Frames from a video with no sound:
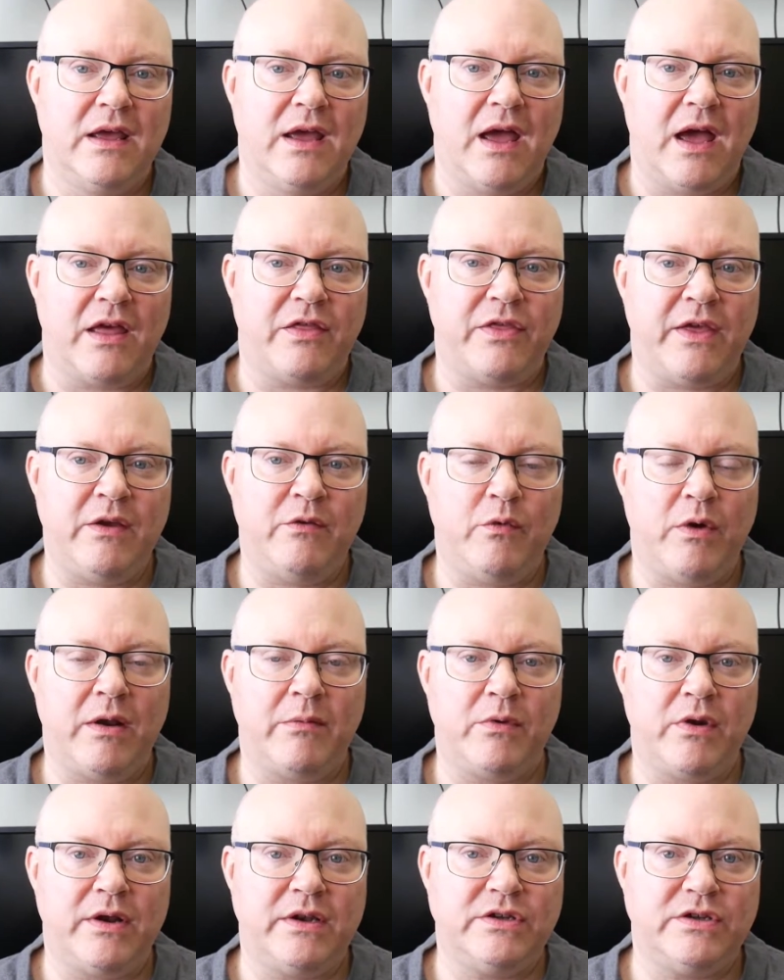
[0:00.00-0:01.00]
I think what I'm
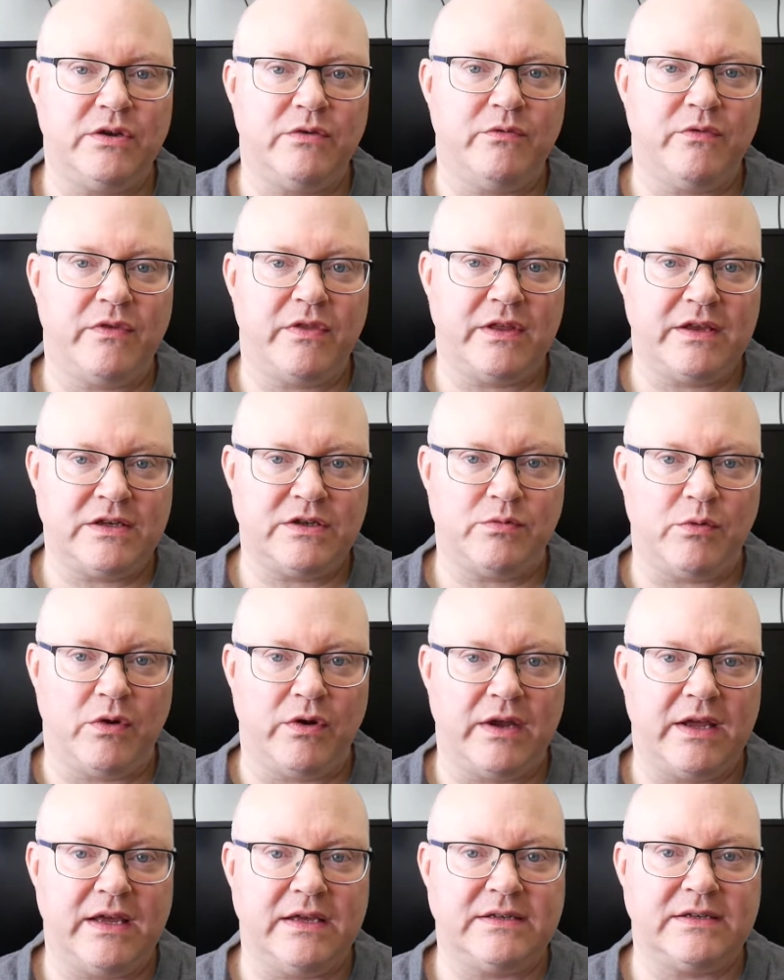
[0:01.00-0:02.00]
going to do with this
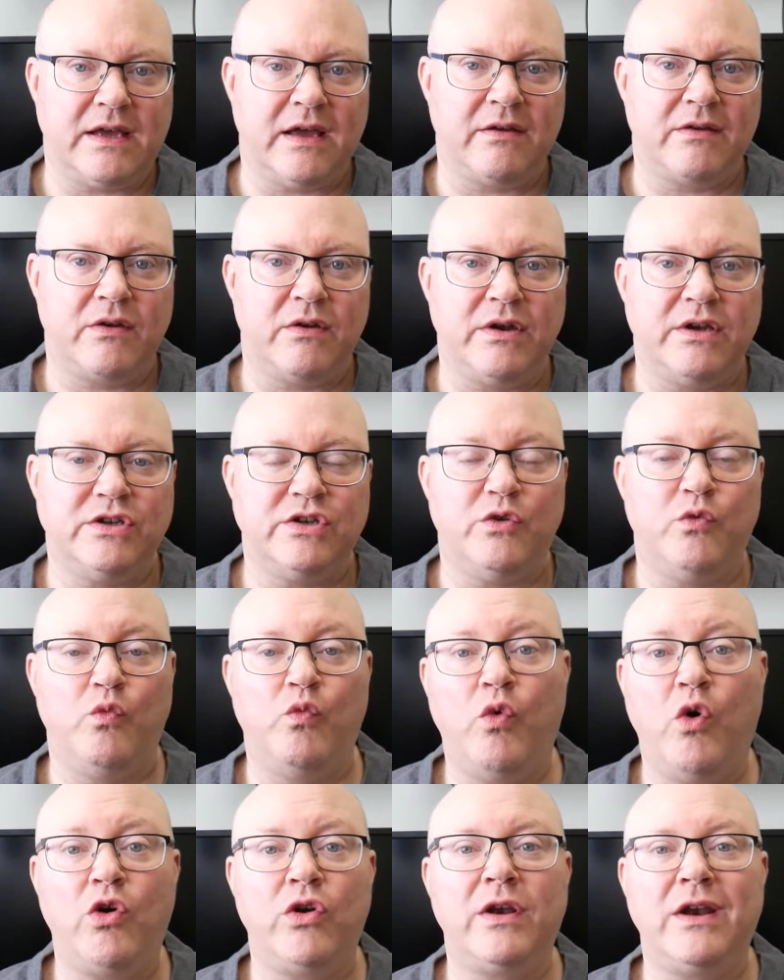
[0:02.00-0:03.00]
one is I'm going to do
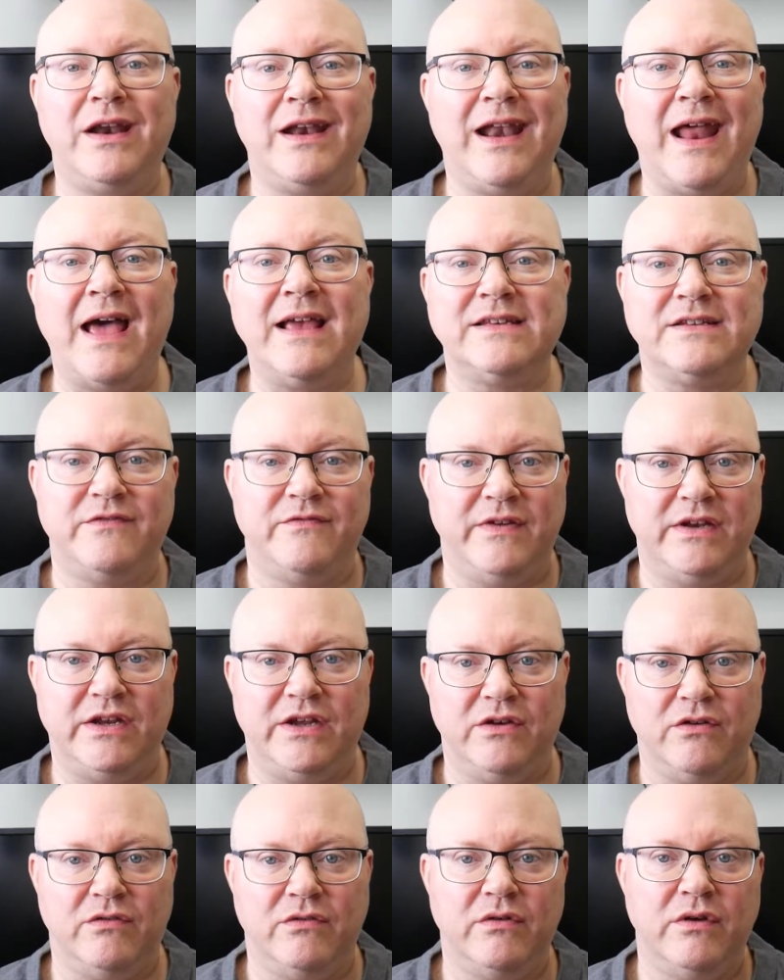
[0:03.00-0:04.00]
one last
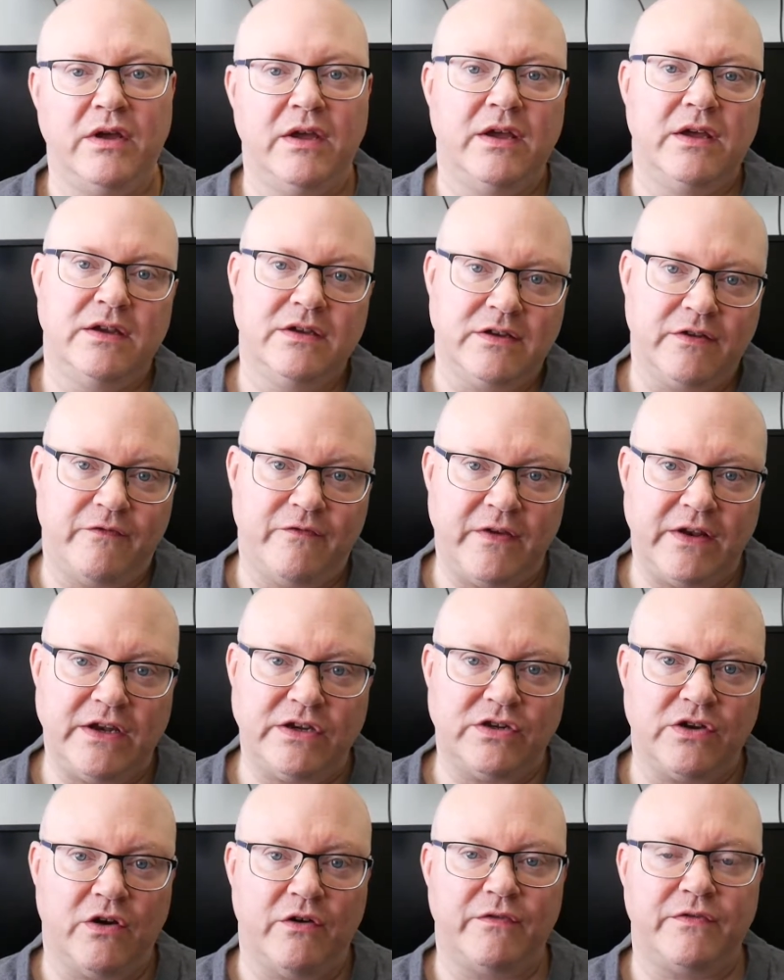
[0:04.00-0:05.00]
video to
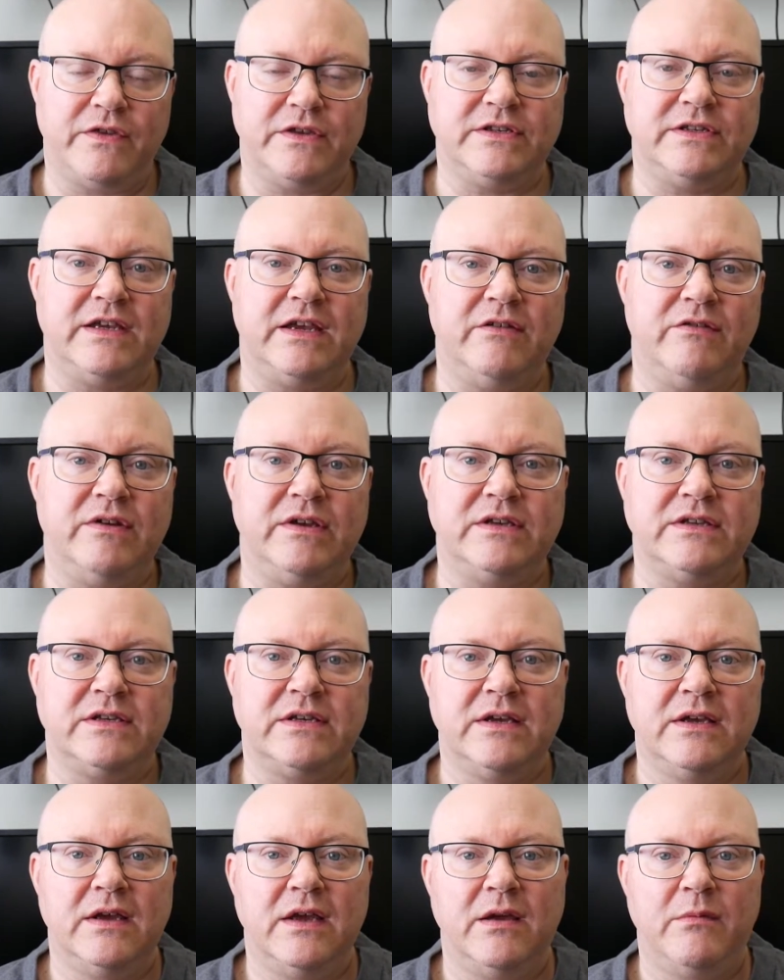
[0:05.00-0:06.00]
finish off the series
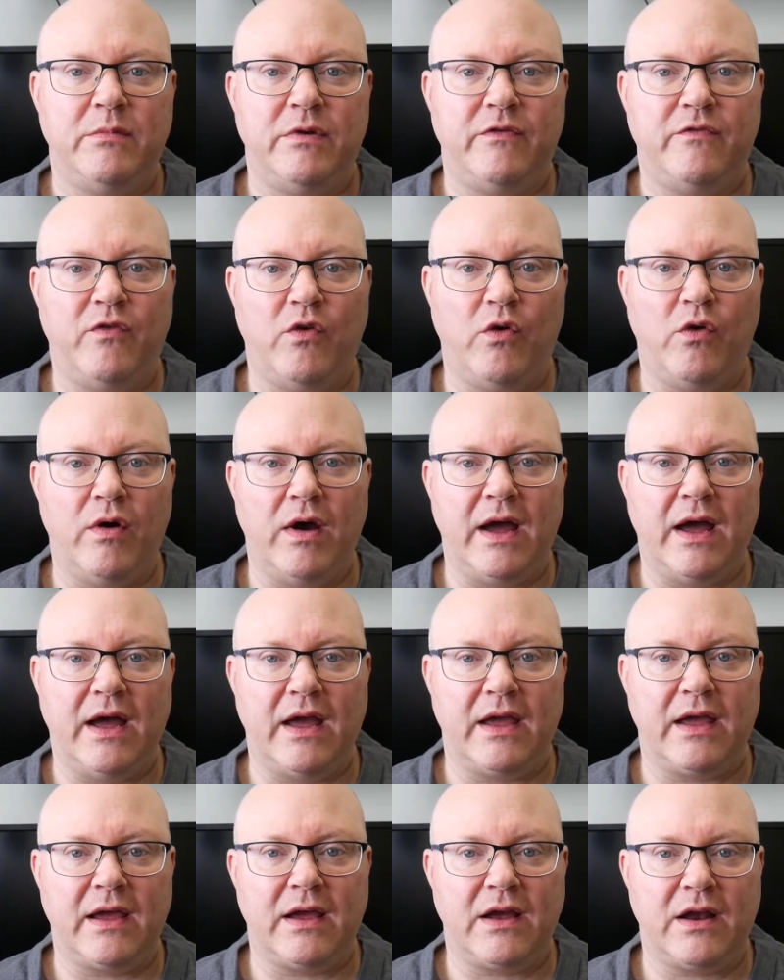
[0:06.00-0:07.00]
before
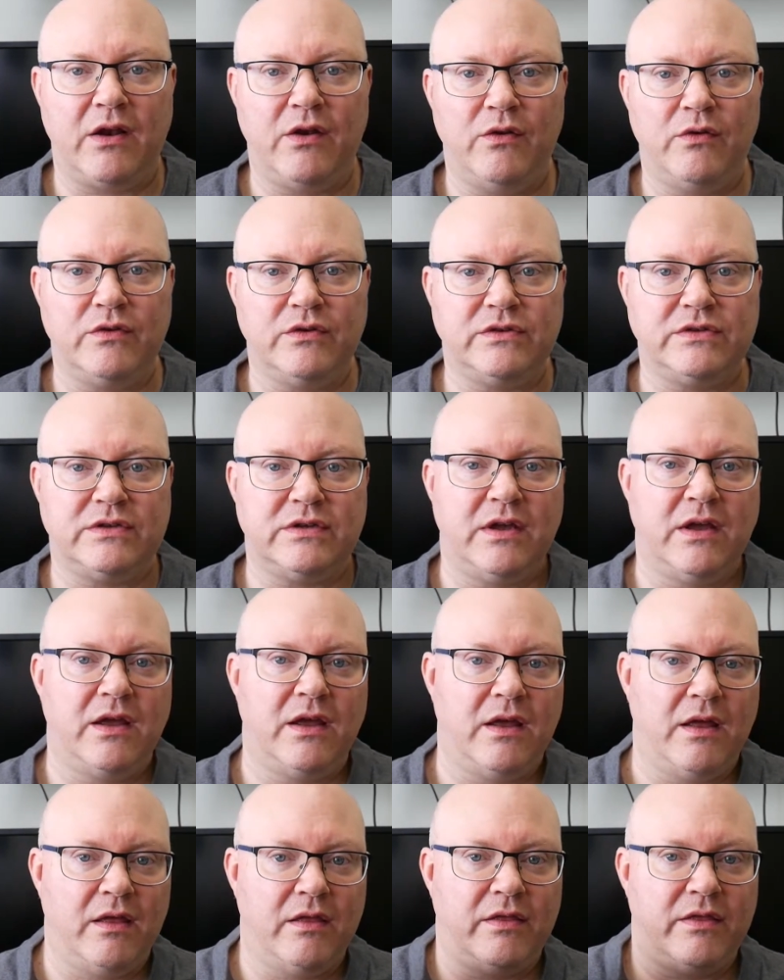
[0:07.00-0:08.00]
I close
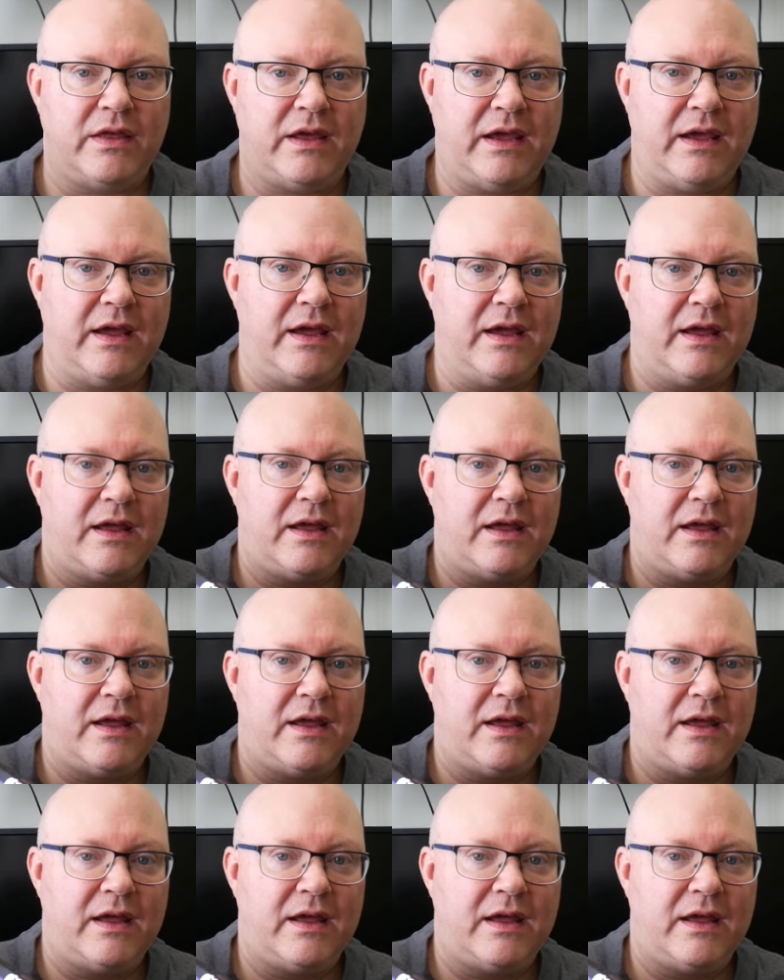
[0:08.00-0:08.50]
the